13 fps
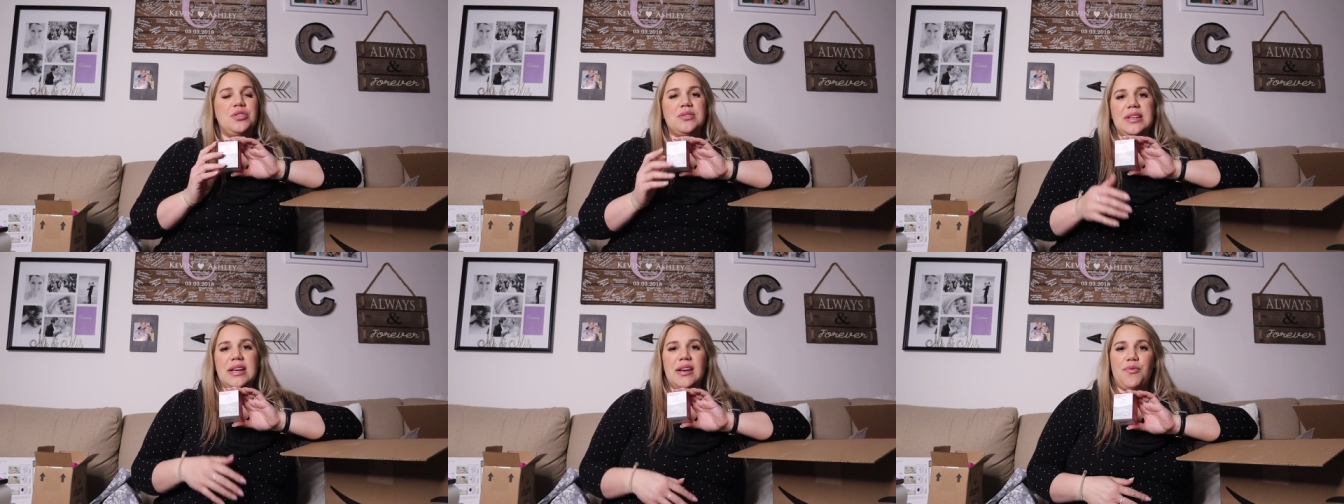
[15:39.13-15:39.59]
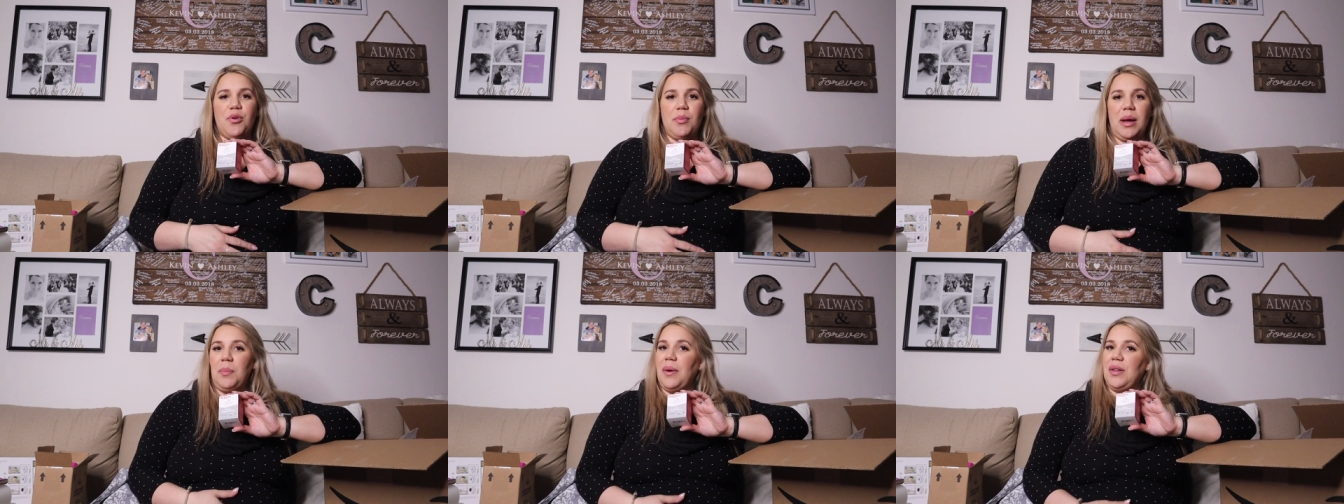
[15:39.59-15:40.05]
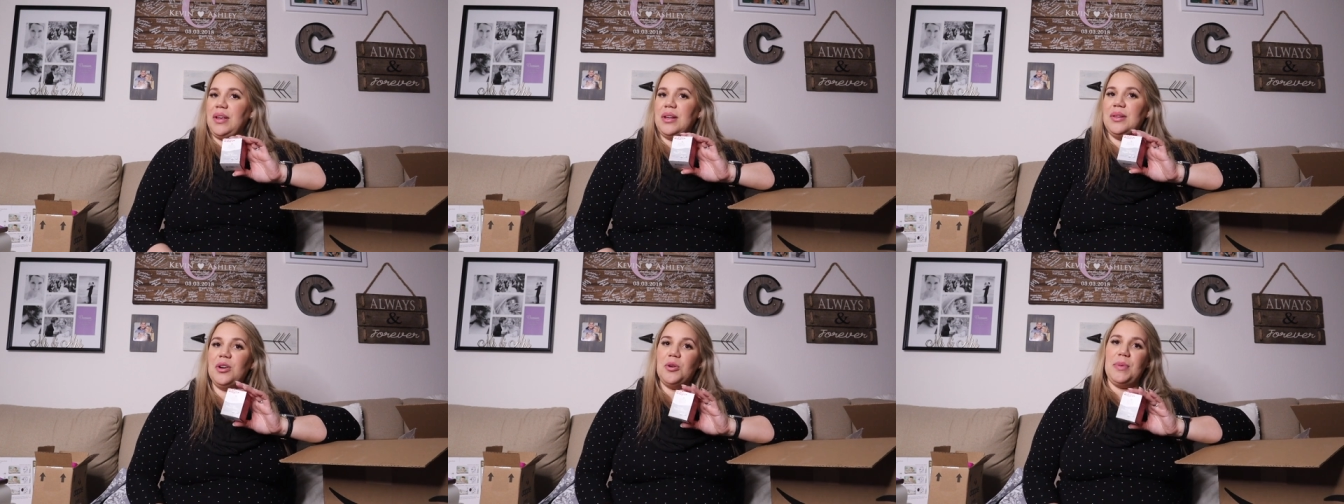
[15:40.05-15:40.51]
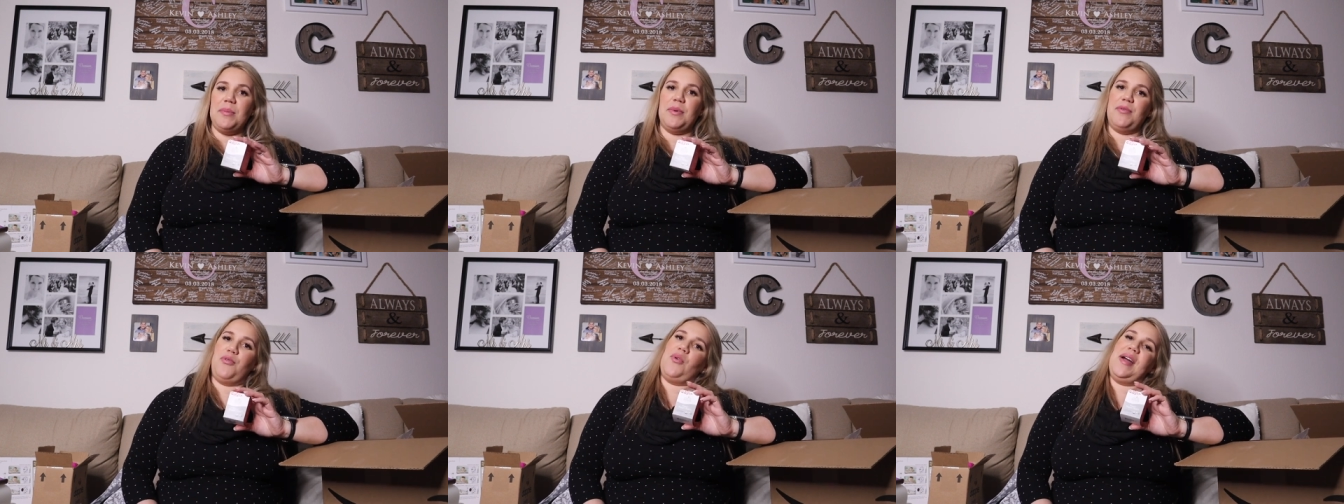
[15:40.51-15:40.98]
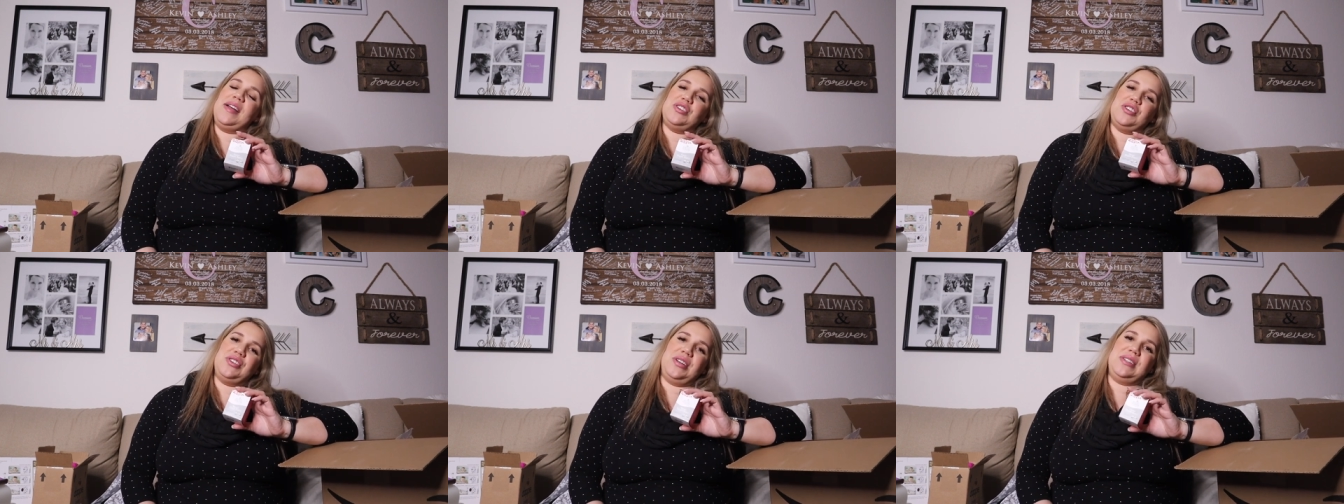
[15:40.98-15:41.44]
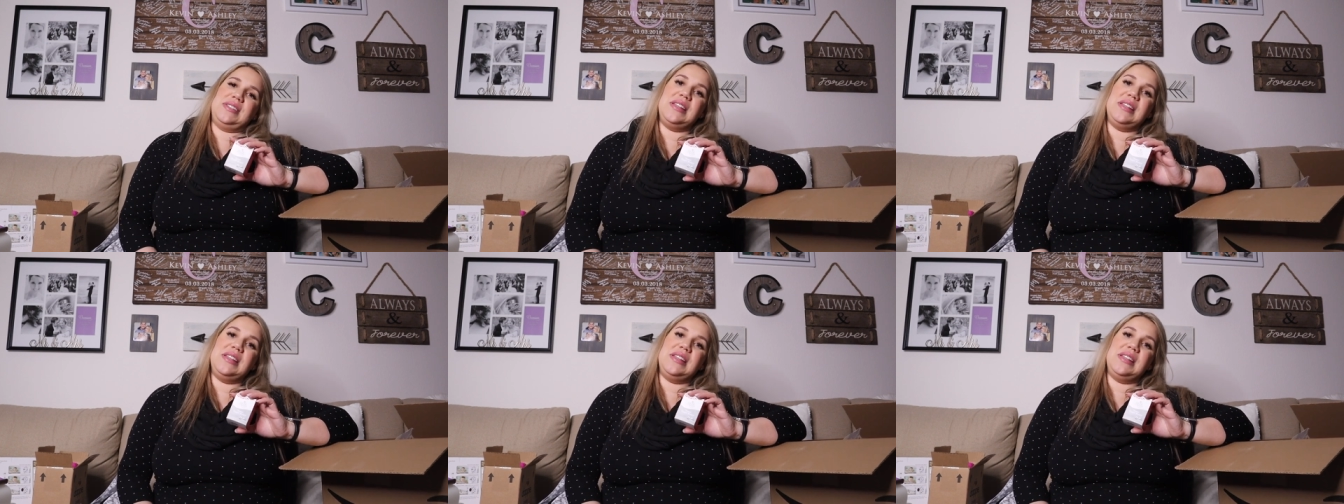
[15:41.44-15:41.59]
using it for my belly a little bit before I turned on